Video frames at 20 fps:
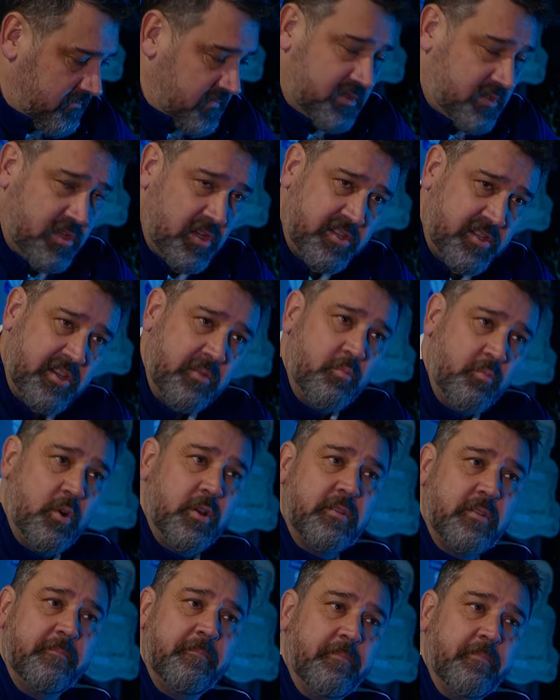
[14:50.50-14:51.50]
touching
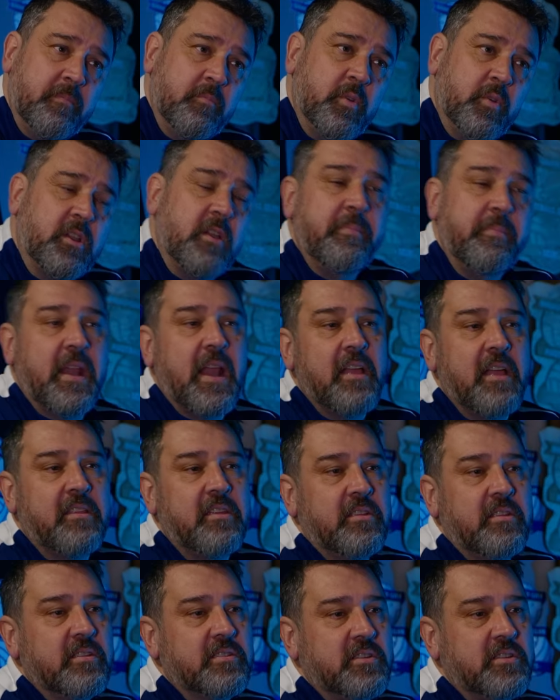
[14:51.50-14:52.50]
wood, we're coming out
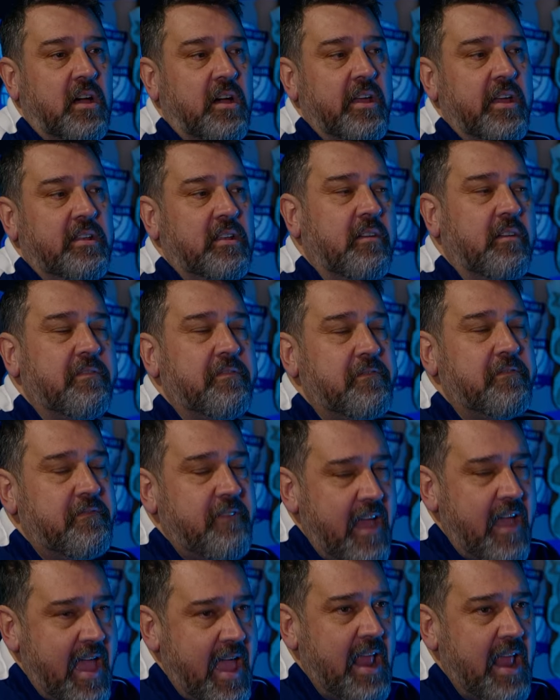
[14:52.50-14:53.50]
the other side
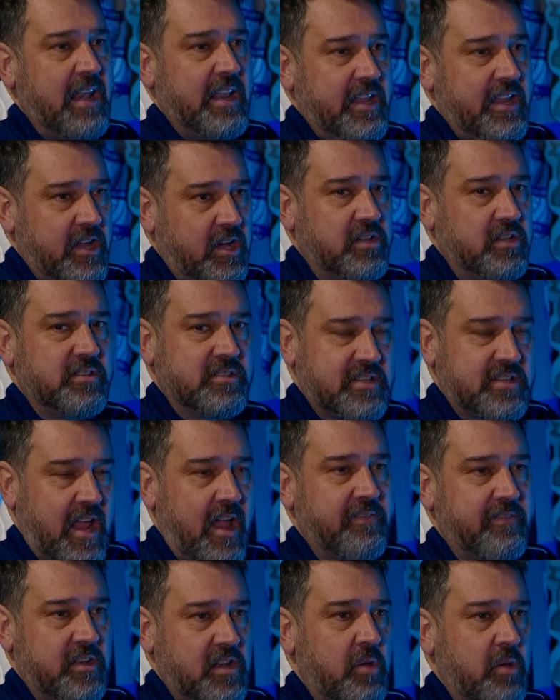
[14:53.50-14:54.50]
fairly
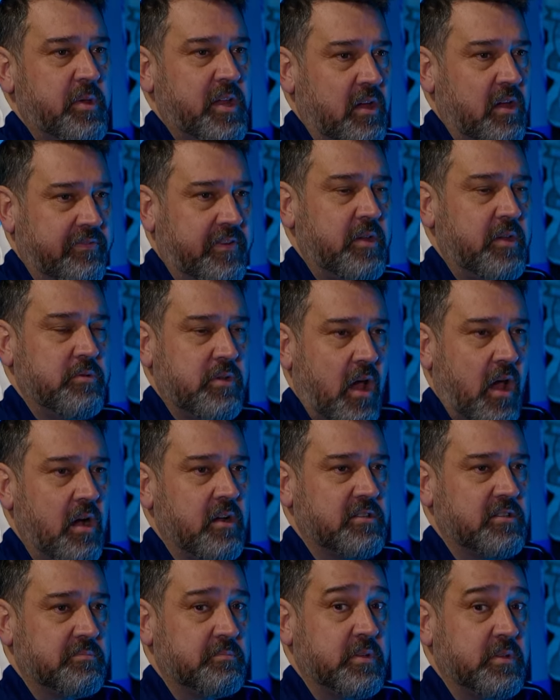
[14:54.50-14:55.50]
unscathed. I know we got a few
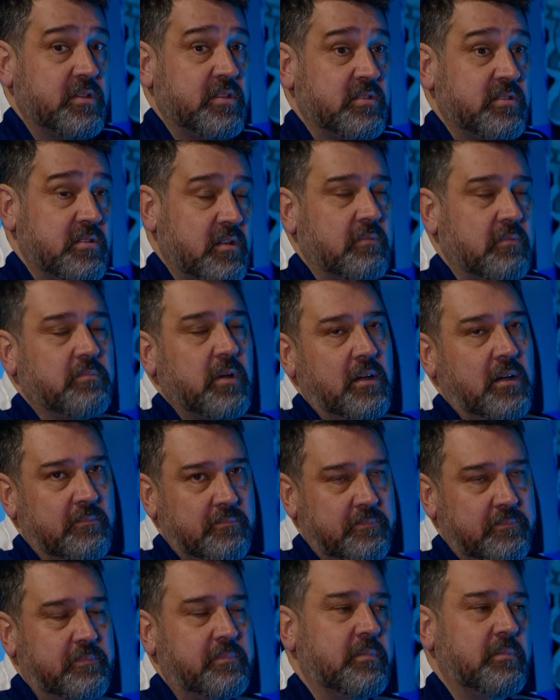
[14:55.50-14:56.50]
knocks, but
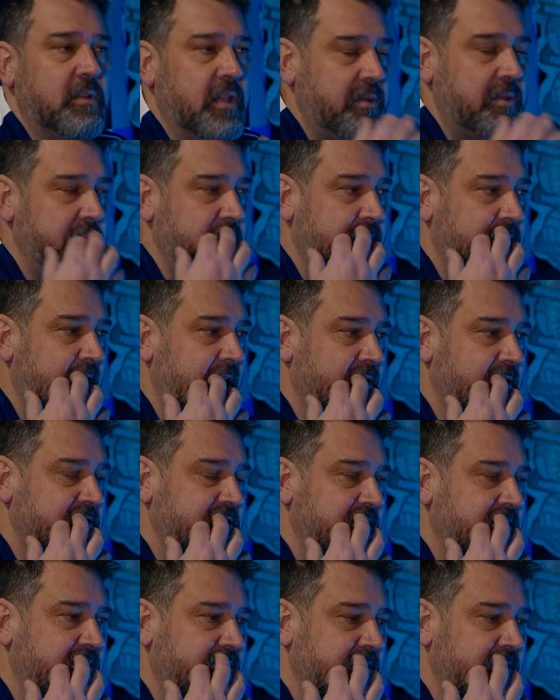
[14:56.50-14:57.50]
Lee Buchanan
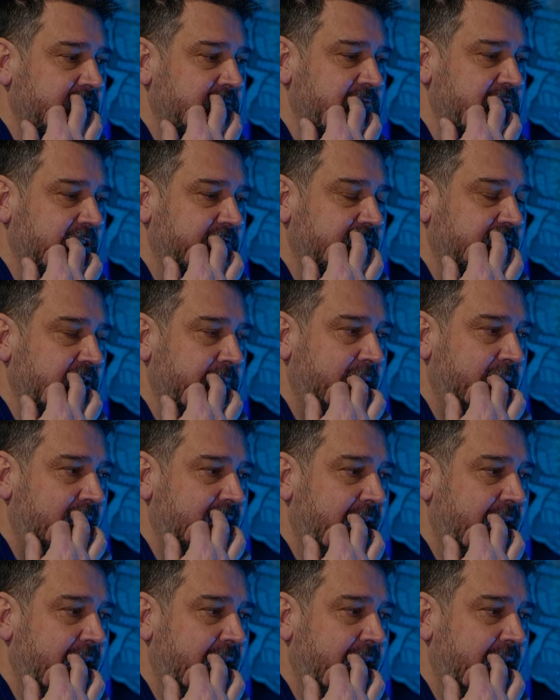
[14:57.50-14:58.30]
still feel dreadful about